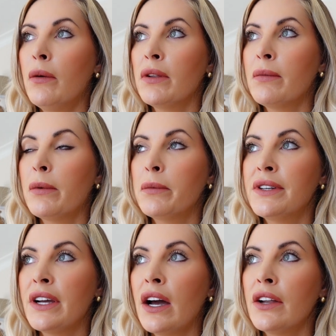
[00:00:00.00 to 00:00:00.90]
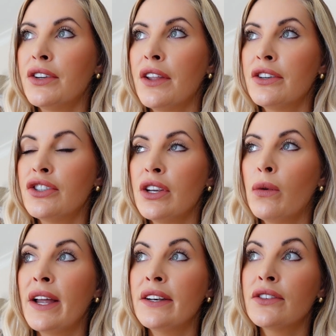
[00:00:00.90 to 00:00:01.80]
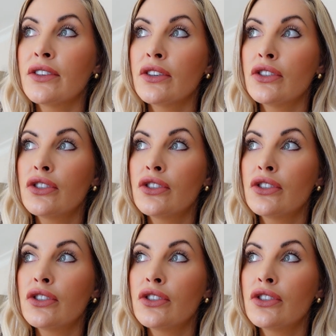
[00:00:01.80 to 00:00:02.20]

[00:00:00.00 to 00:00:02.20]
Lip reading: with my mum and dad, she went